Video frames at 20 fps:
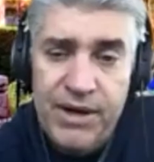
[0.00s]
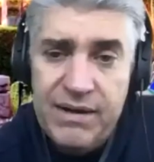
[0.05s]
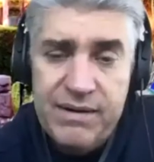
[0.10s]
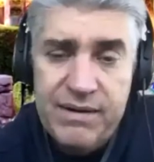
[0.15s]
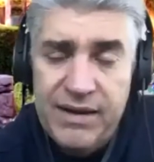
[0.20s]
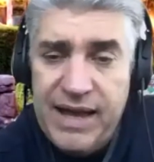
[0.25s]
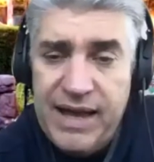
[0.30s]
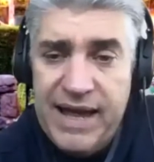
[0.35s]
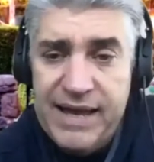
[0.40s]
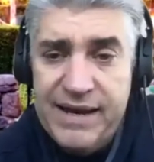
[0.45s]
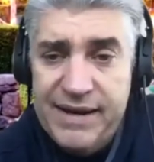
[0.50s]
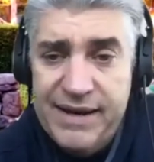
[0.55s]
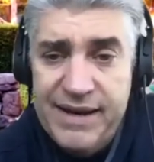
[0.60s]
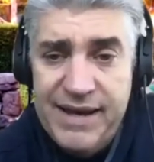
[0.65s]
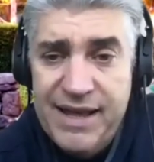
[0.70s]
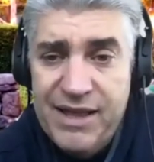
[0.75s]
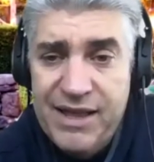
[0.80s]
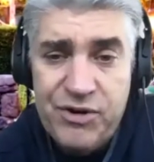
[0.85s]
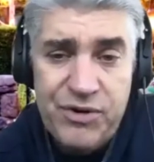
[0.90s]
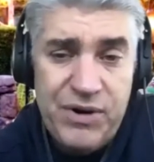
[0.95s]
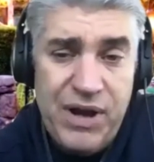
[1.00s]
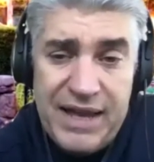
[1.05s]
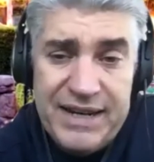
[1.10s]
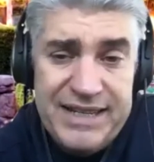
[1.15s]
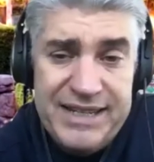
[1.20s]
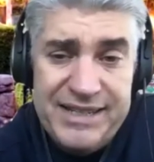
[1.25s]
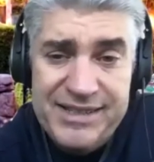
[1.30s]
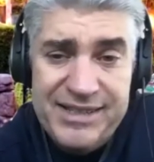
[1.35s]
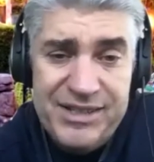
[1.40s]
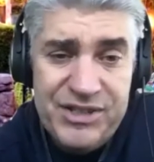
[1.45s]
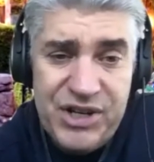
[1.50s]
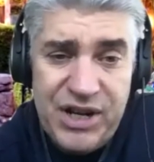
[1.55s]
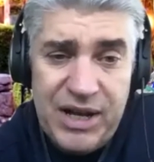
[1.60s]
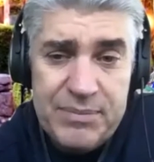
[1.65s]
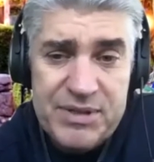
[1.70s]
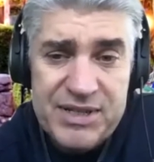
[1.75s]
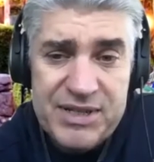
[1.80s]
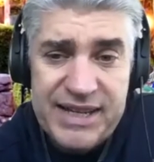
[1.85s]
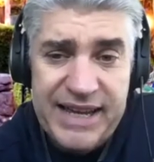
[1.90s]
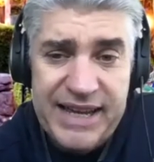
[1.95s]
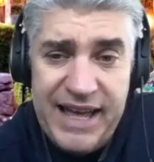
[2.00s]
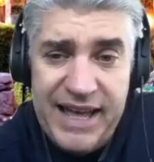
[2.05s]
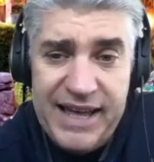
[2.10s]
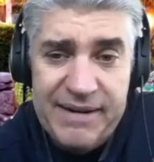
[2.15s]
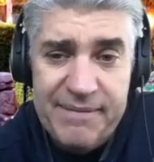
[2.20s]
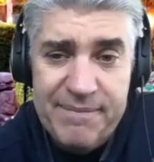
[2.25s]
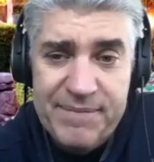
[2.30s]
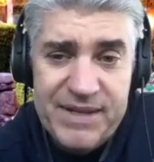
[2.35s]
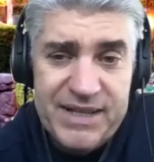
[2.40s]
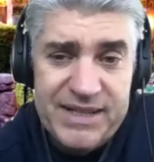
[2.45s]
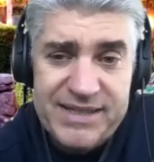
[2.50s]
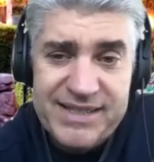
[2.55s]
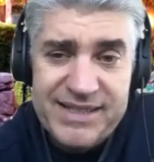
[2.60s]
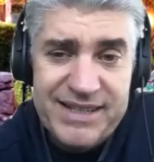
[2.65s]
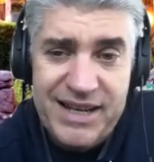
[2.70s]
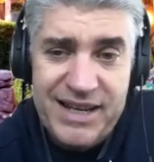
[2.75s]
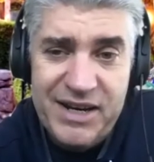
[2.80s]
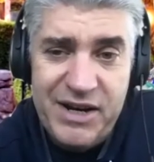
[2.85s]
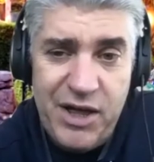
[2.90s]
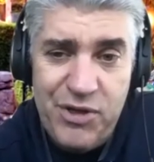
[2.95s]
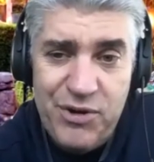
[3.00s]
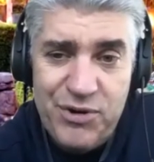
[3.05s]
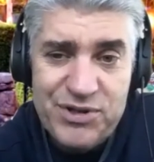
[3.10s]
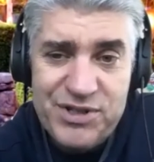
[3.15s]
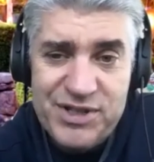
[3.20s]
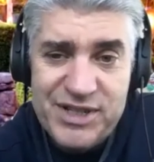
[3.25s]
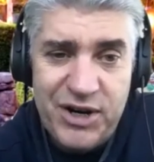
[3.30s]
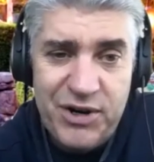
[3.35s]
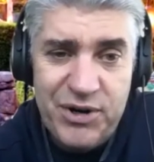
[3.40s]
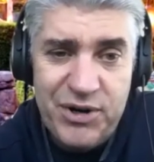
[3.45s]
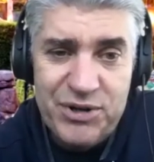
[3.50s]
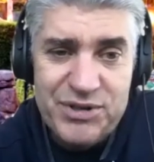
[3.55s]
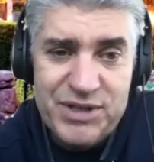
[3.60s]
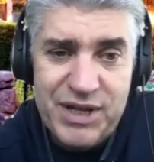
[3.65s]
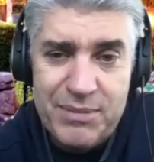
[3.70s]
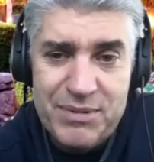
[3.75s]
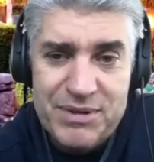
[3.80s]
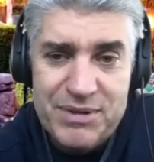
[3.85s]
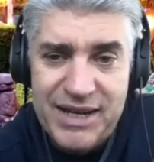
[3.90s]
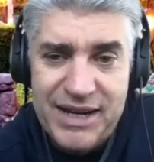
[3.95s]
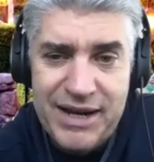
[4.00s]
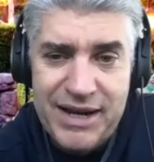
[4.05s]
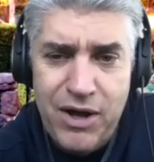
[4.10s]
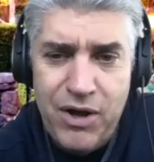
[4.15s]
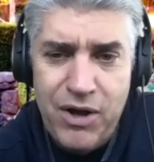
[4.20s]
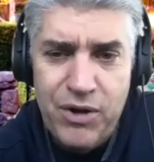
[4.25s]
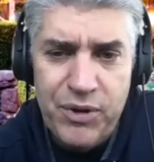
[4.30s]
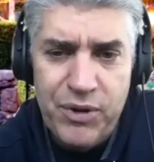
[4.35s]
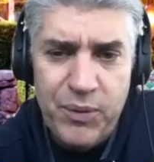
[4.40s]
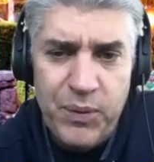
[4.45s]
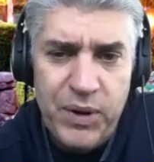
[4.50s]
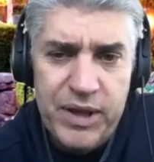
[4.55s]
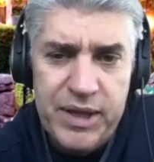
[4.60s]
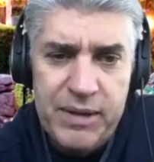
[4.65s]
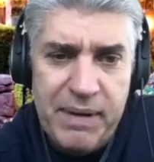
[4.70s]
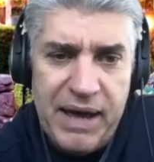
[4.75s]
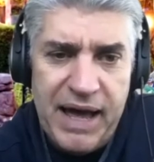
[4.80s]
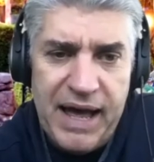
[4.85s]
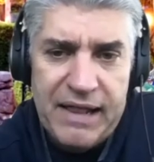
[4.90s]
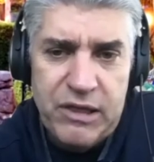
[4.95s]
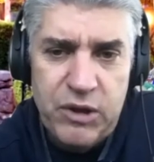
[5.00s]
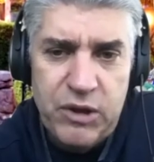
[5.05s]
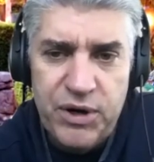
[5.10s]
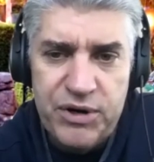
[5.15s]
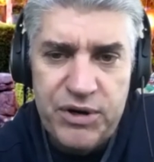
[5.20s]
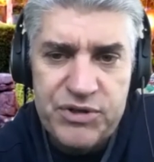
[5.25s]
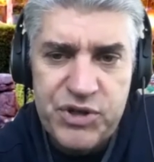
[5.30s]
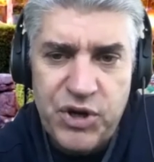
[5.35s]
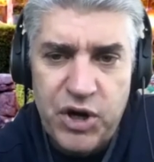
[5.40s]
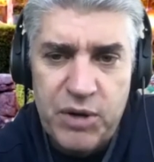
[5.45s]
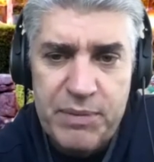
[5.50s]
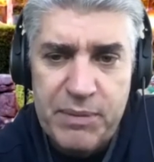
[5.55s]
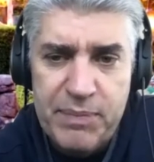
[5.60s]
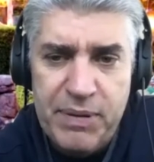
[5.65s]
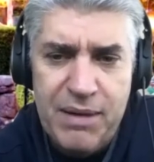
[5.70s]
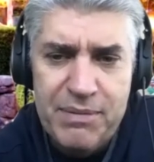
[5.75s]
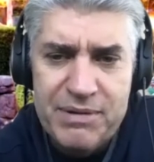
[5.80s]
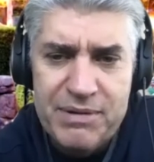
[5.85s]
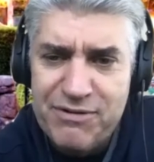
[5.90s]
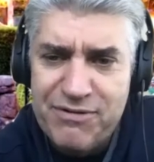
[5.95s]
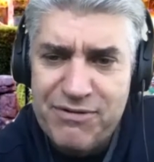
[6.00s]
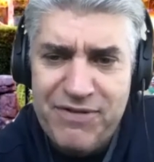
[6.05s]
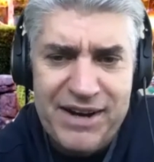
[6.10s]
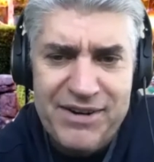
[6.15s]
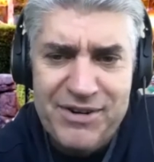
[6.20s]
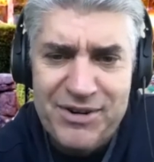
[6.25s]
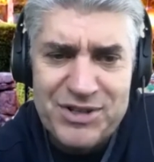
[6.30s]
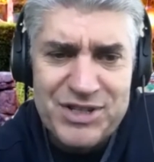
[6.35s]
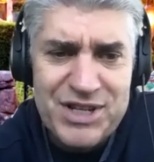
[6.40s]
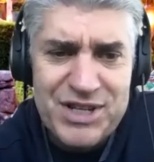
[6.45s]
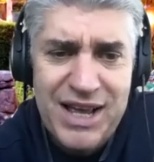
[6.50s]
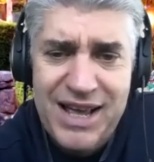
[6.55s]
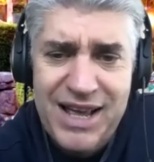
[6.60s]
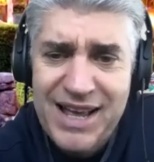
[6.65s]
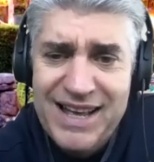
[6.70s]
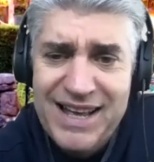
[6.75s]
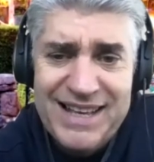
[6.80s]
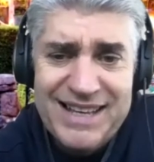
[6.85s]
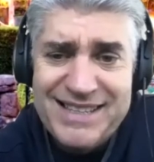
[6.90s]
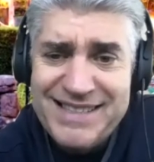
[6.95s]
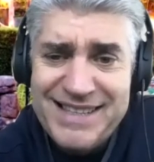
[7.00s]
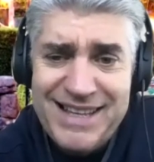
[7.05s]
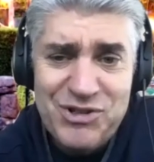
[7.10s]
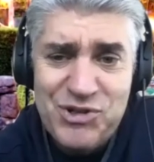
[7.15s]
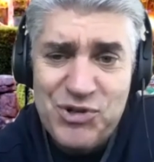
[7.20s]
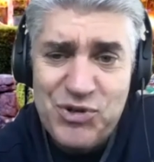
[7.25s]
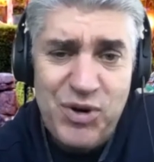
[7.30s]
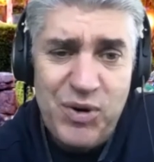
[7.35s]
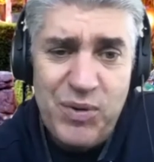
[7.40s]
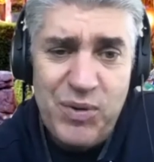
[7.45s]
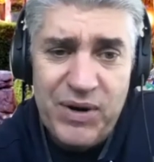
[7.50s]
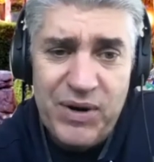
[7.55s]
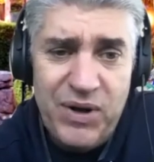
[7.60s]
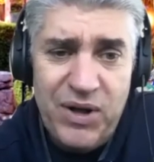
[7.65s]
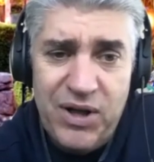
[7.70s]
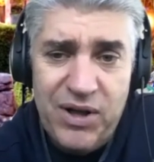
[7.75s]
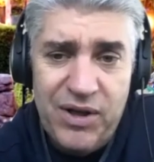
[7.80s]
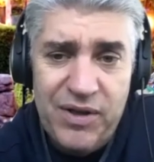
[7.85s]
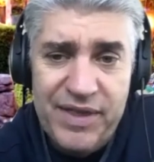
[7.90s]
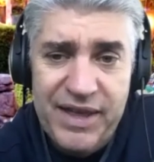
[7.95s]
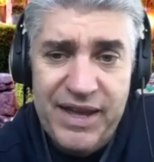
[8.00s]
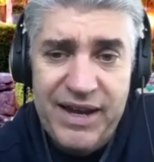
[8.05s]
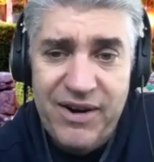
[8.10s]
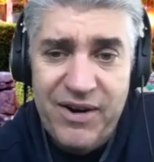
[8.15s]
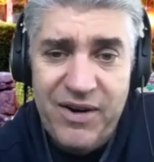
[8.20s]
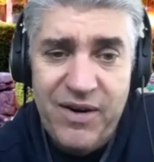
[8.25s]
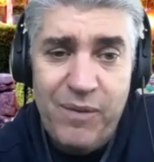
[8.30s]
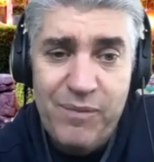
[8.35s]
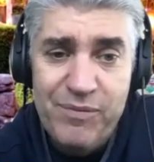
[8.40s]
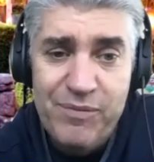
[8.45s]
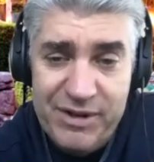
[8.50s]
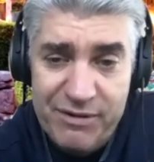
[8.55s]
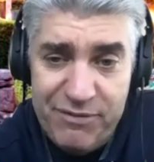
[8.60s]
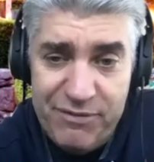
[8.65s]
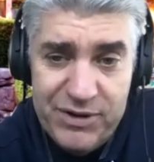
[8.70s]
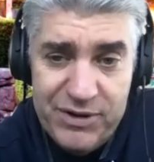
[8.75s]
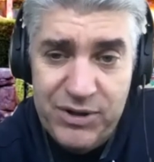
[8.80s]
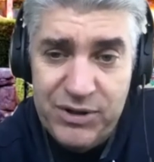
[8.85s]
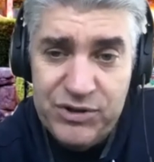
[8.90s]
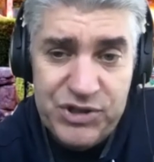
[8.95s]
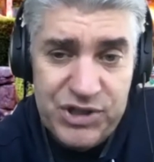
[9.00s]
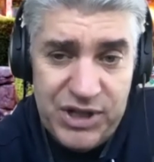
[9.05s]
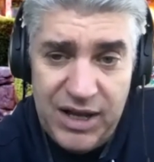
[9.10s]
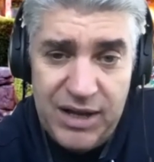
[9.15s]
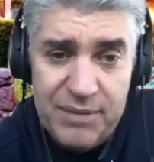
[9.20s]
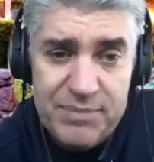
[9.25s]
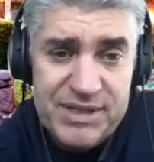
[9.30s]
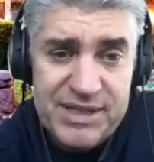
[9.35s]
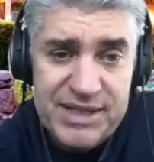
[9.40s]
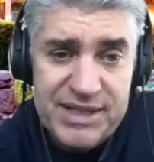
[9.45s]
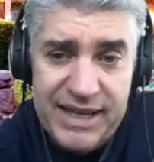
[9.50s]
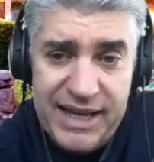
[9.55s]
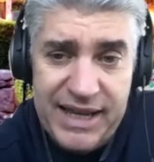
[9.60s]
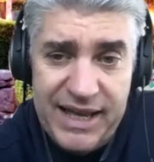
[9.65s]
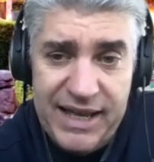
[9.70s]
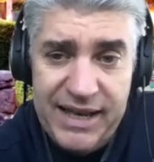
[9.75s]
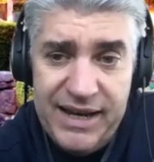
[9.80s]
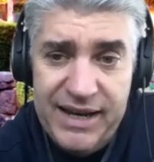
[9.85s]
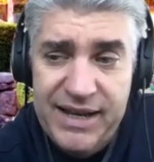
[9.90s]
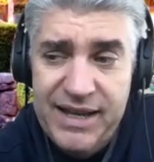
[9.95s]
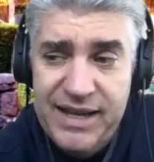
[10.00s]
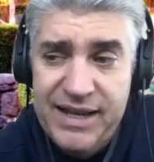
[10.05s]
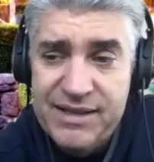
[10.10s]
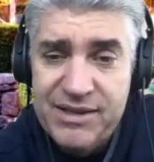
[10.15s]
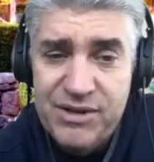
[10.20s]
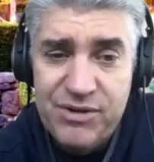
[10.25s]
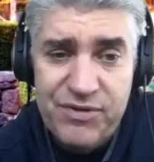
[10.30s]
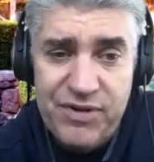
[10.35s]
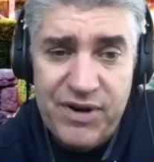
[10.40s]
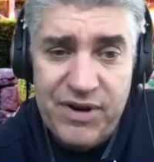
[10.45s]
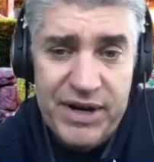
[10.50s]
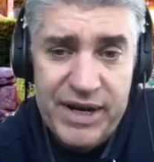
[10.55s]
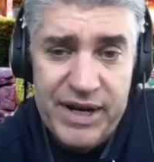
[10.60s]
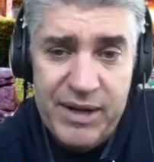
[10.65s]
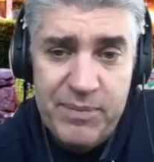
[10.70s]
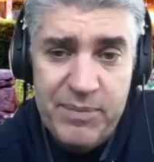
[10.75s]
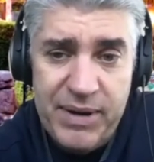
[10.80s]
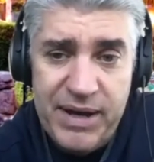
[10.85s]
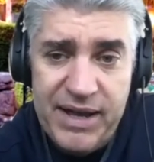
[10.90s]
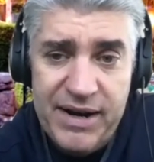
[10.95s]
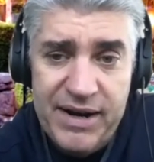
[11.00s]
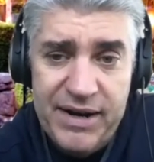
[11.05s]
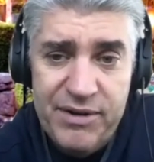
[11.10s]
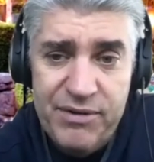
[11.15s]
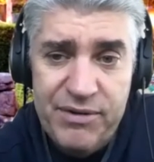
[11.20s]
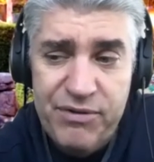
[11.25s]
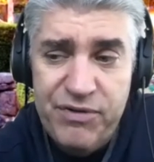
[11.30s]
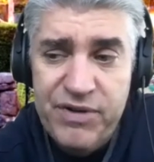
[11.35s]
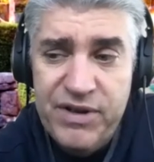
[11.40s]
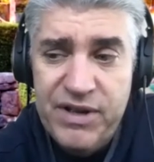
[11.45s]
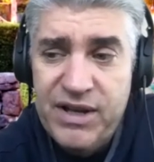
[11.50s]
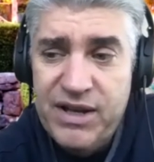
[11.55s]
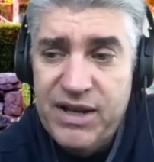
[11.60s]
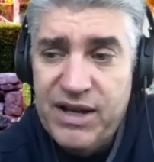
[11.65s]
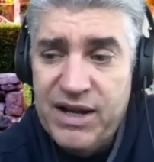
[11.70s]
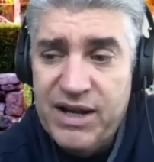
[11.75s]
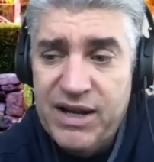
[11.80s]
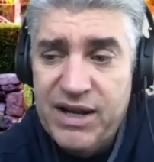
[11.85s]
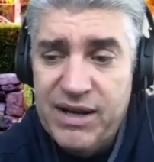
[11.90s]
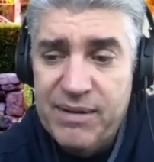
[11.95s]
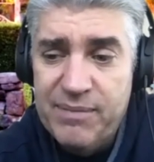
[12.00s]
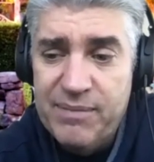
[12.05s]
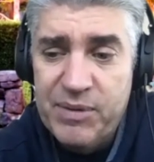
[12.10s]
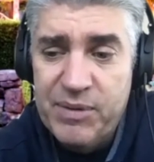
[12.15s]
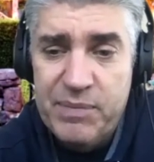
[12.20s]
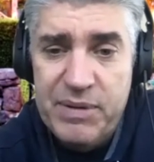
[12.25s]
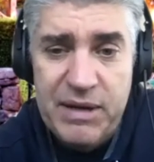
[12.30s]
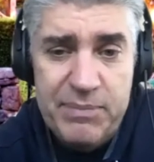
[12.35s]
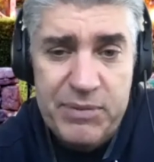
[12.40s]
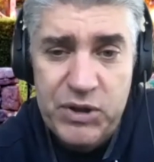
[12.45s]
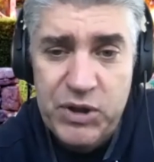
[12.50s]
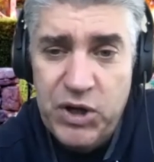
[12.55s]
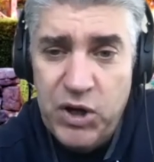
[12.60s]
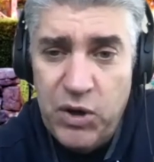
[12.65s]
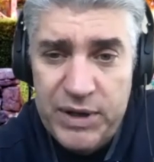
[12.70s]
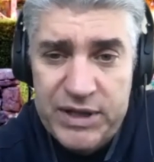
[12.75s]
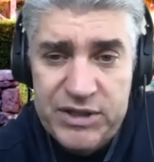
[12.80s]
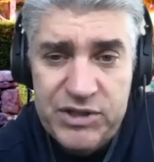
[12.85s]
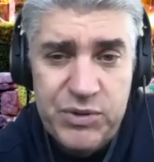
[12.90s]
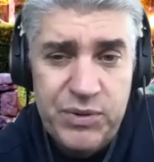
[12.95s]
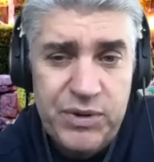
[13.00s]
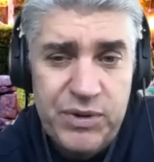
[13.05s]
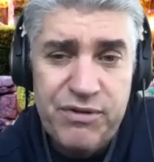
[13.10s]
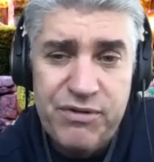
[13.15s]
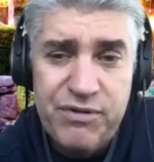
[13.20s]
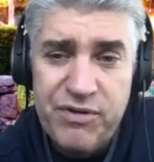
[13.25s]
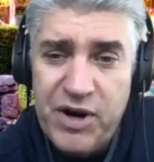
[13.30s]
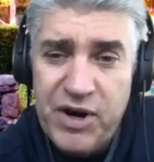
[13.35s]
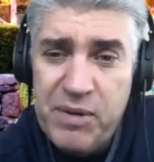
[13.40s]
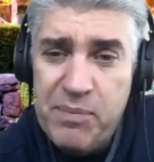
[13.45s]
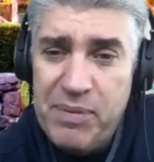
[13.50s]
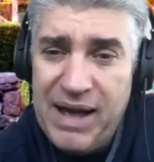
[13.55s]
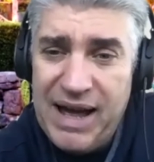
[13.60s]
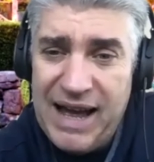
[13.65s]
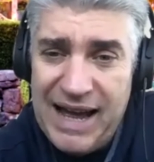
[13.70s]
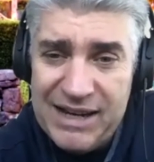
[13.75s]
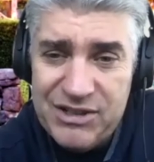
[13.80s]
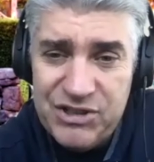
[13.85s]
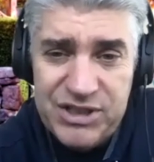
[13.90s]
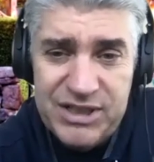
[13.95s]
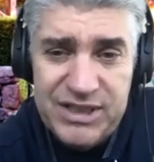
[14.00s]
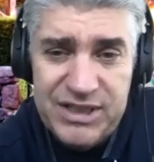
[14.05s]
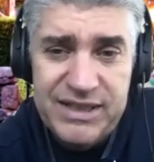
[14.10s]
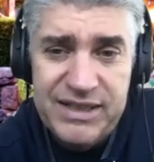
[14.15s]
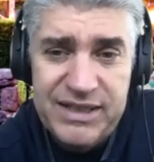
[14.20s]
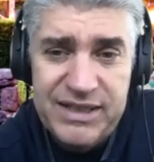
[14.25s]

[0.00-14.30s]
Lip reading: and they're not easy jobs to get. It's another stereotype is like, oh, the really bad lawyers go to be public defenders. That's not true at all. They are difficult jobs to get. They're very competitive. The people who go into it are very passionate,